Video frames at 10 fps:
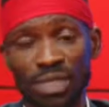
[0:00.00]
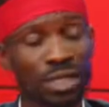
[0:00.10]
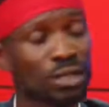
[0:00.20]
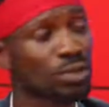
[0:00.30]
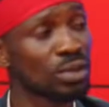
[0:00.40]

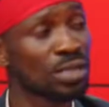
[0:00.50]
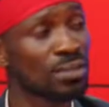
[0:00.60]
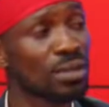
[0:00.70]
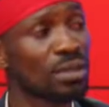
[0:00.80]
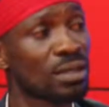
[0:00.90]
taken to
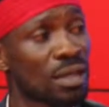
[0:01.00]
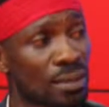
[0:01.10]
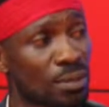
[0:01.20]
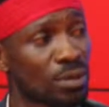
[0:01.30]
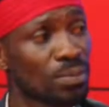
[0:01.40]
Entebbe
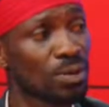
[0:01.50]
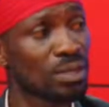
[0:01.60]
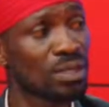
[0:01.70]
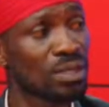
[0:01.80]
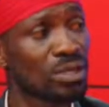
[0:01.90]
Airport
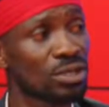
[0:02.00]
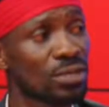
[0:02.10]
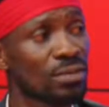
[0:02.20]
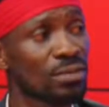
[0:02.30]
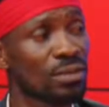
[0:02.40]
Police
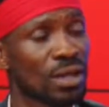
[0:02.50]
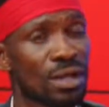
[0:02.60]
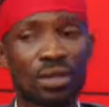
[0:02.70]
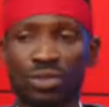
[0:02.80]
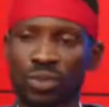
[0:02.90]
Station,
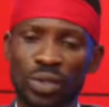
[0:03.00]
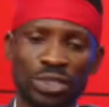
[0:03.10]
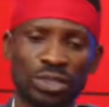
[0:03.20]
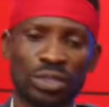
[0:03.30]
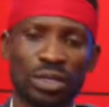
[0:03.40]
and I was
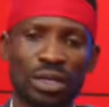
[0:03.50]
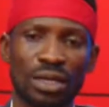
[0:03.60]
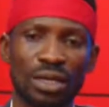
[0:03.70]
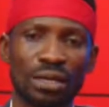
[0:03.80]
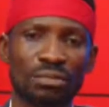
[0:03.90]
questioned
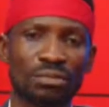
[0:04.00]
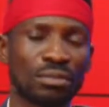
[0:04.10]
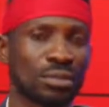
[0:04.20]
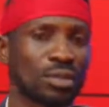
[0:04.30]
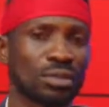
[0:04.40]

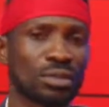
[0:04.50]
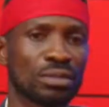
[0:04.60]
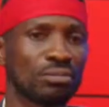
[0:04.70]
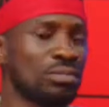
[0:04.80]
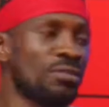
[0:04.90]

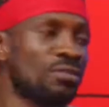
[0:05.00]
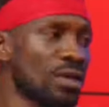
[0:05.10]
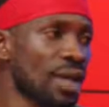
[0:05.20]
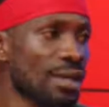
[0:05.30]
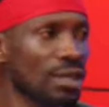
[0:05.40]
on
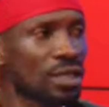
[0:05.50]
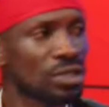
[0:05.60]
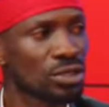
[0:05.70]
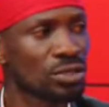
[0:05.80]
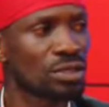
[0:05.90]
different
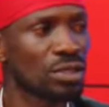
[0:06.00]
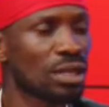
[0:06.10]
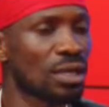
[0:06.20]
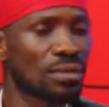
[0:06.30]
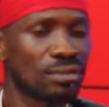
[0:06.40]
allegations
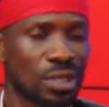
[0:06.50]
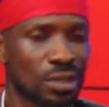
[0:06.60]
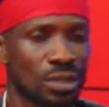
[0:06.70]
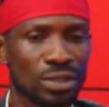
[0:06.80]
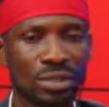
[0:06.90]
of
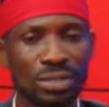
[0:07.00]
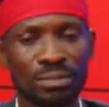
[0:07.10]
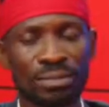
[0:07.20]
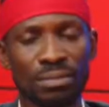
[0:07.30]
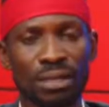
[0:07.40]

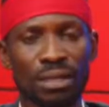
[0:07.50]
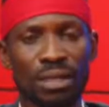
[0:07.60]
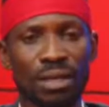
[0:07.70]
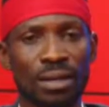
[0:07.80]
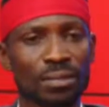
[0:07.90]
terrorism.
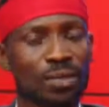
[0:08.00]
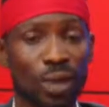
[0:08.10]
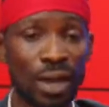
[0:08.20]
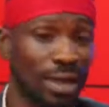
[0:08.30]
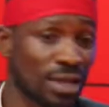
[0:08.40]
They
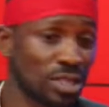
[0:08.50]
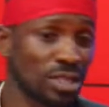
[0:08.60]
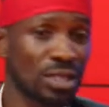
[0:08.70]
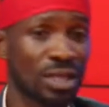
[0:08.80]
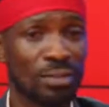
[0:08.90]
were
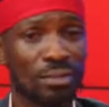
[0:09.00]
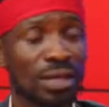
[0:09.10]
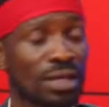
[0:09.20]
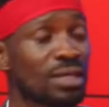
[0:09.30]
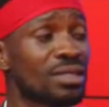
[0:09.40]
alleging that
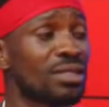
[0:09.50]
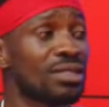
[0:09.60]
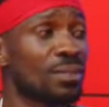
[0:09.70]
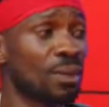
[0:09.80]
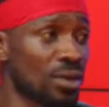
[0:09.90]
Bill Gates
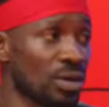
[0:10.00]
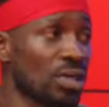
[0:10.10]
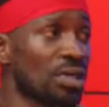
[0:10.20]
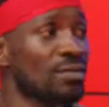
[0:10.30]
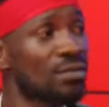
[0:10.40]
is
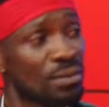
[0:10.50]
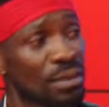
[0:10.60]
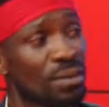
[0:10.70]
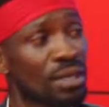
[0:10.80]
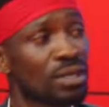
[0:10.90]
apparently giving
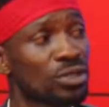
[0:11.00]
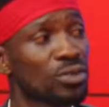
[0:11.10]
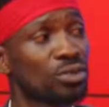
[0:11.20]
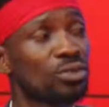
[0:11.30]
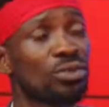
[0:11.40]
me money
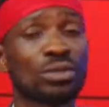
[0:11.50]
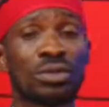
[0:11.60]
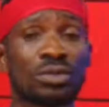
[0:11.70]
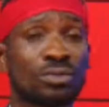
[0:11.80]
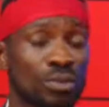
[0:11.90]
to
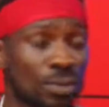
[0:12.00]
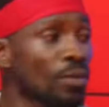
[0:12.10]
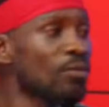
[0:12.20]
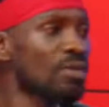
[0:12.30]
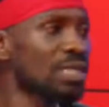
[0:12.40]

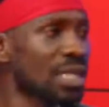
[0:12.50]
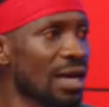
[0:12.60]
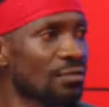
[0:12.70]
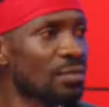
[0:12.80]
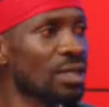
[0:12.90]
remove this
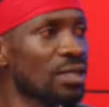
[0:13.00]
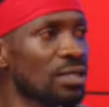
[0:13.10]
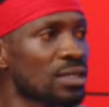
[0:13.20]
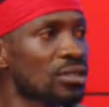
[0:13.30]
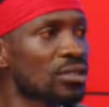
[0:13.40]

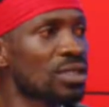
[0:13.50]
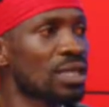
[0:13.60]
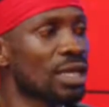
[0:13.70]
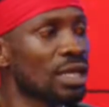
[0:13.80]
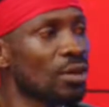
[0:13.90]
government
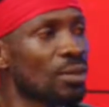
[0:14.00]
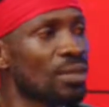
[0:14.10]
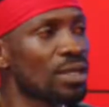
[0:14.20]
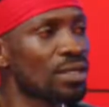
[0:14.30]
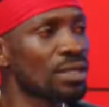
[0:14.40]
using illegal
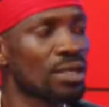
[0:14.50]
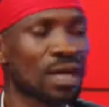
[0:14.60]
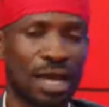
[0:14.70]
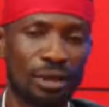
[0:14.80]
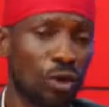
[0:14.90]
means
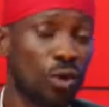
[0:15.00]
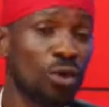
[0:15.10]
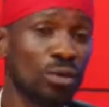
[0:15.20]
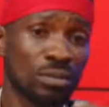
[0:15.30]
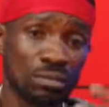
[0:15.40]
and
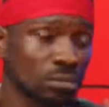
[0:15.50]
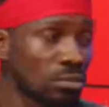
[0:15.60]
all